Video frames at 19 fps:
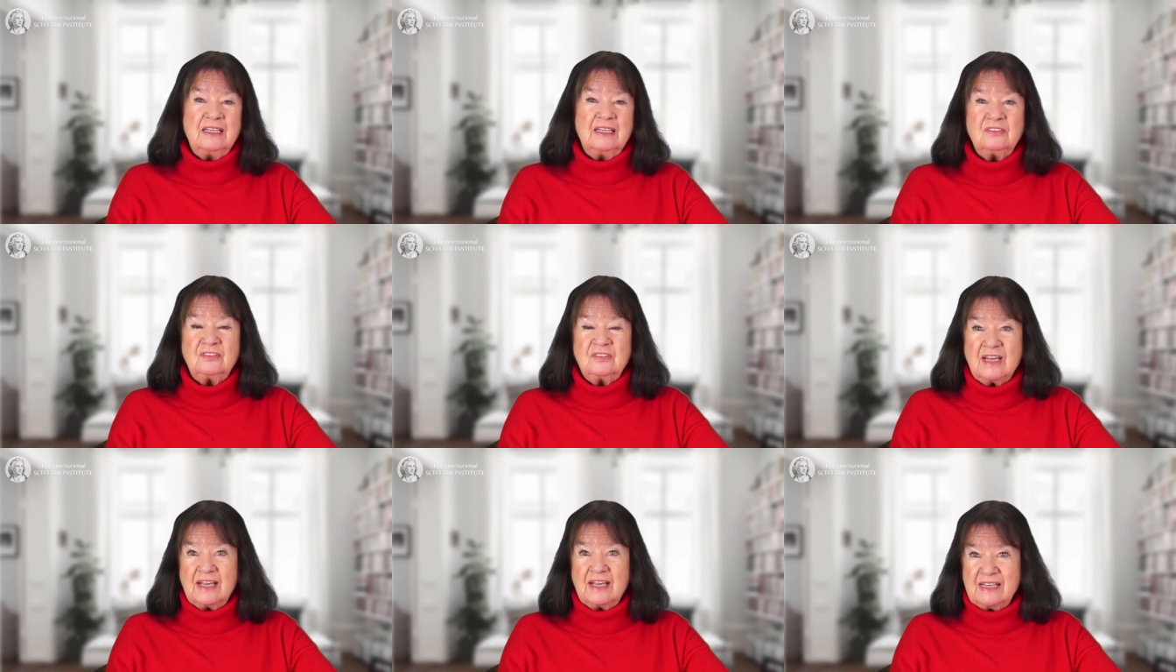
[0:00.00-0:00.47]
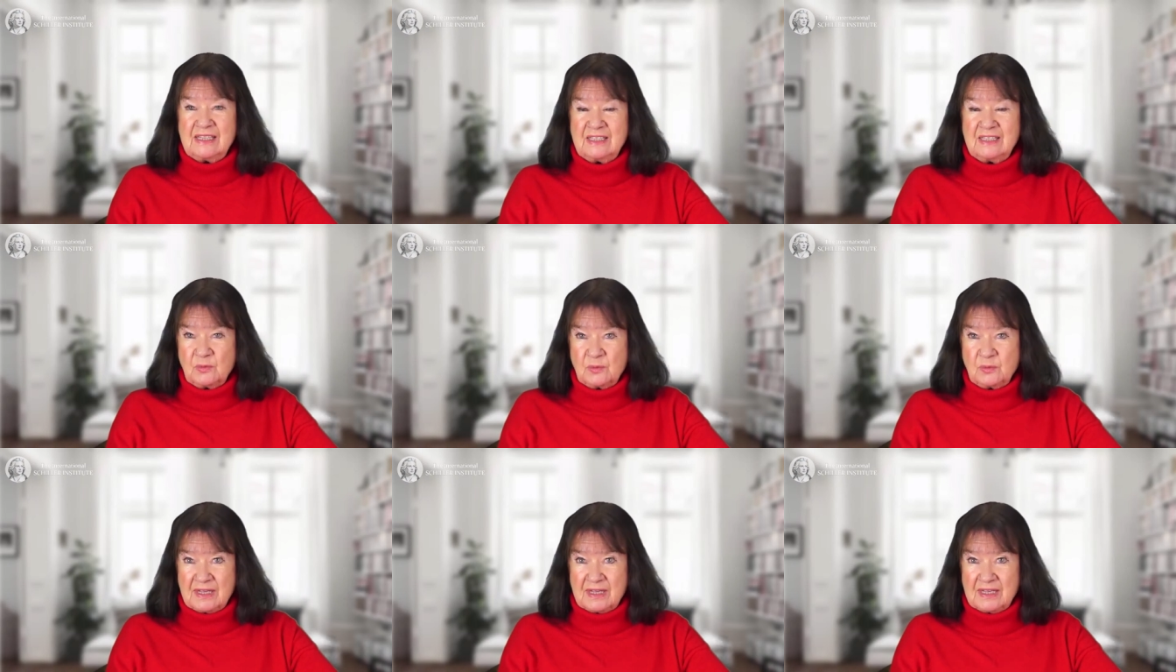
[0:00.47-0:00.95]
is there
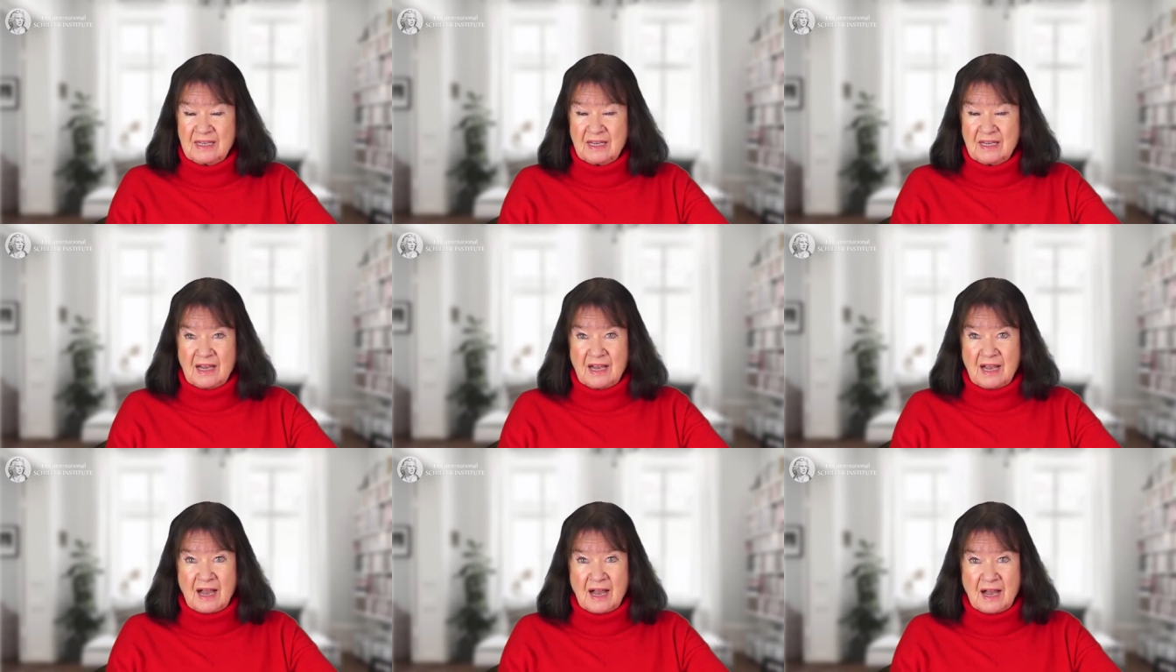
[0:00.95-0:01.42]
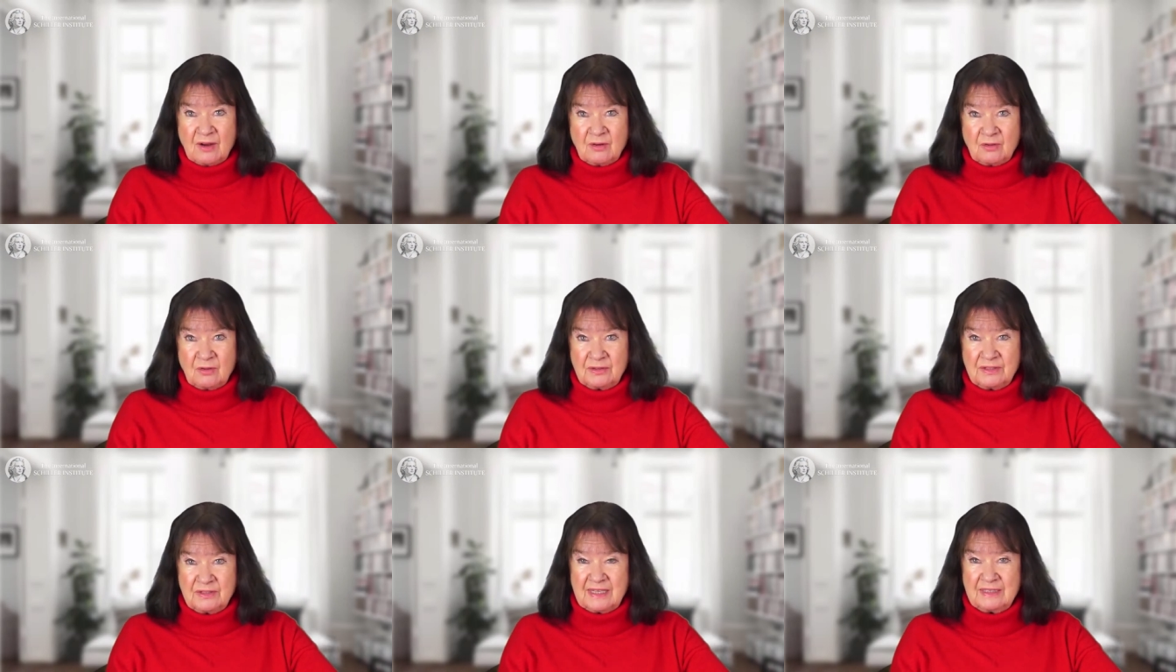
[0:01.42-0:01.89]
any way how
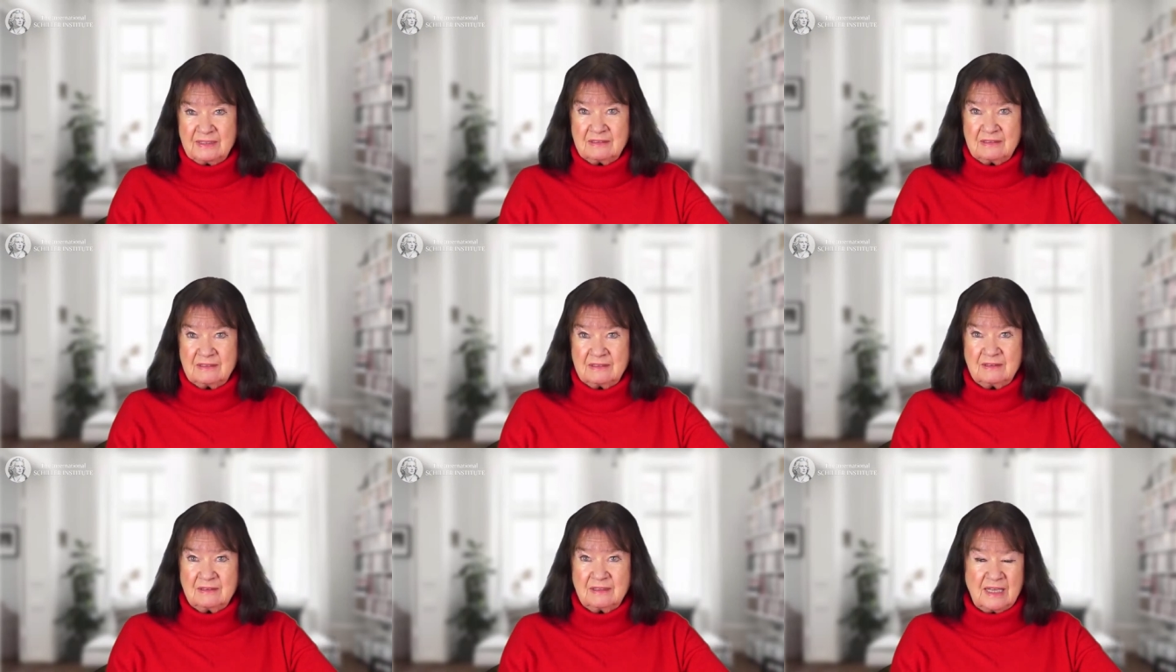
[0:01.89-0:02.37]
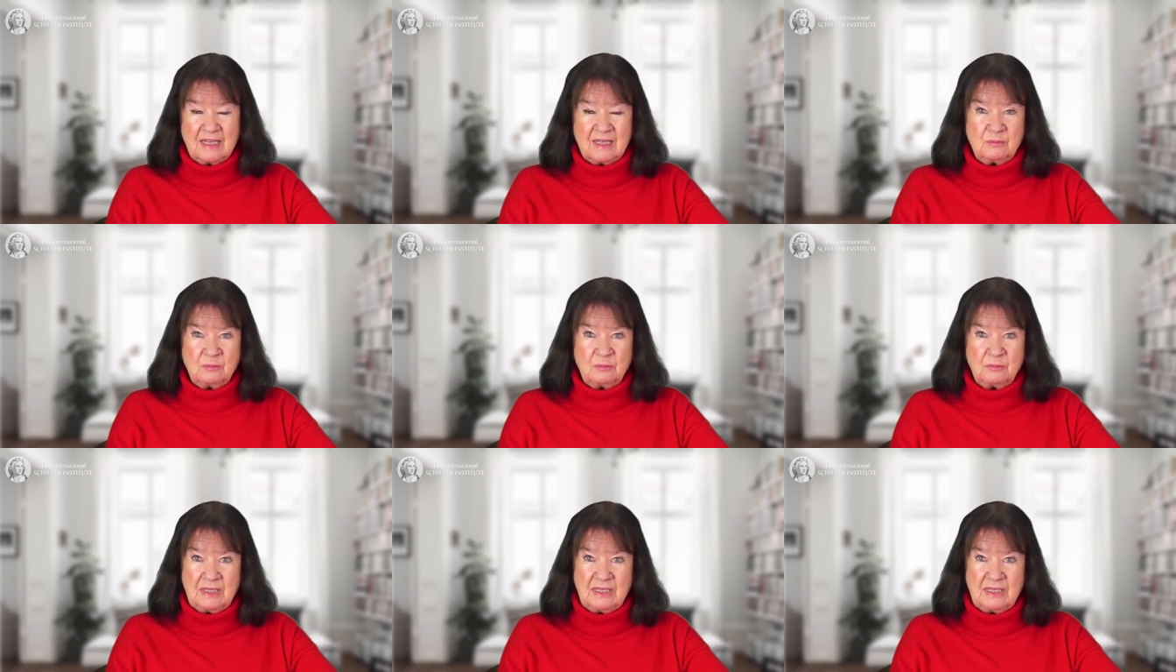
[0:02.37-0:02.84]
that
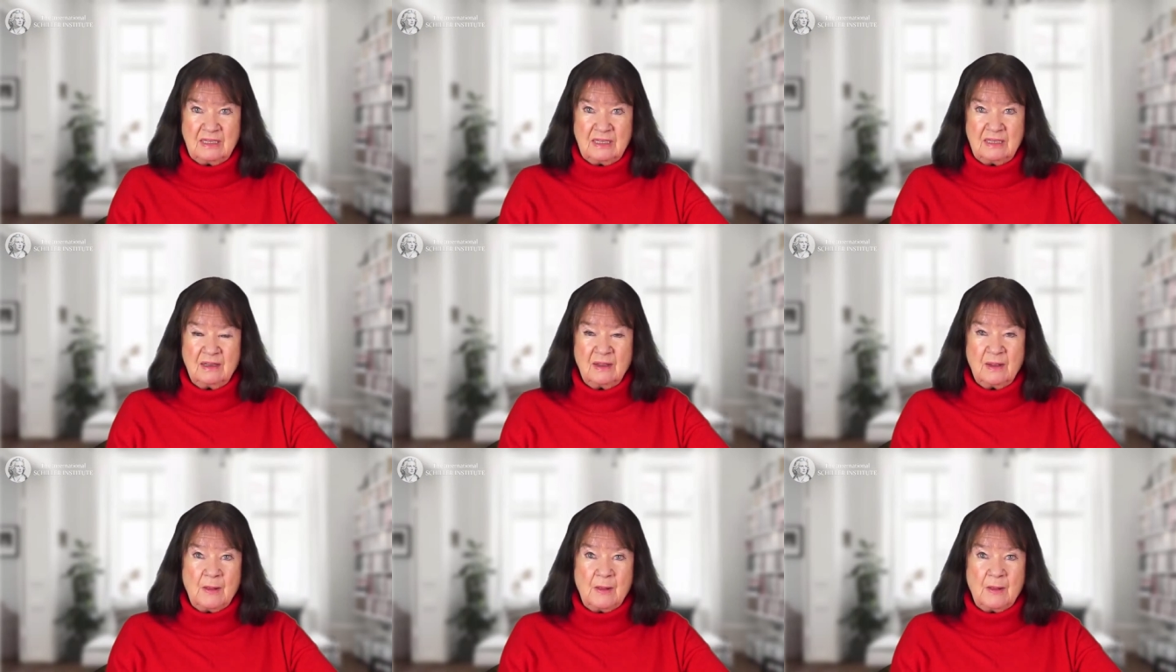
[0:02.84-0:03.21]
can be